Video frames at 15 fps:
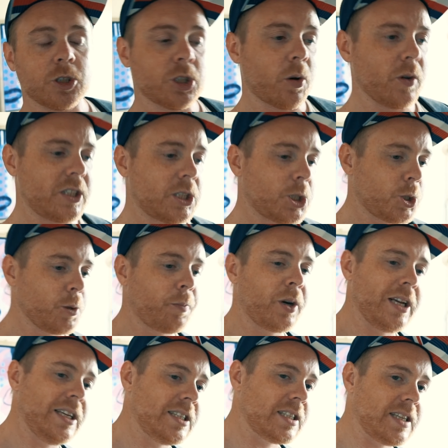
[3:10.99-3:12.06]
so it's super
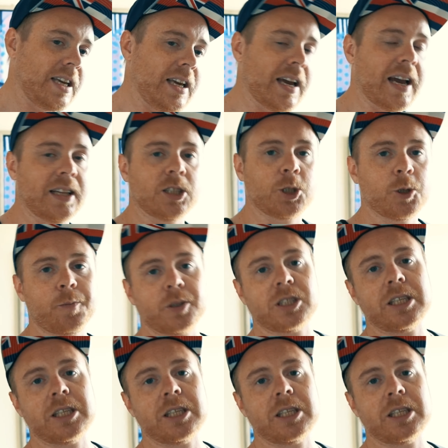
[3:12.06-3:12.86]
easy and super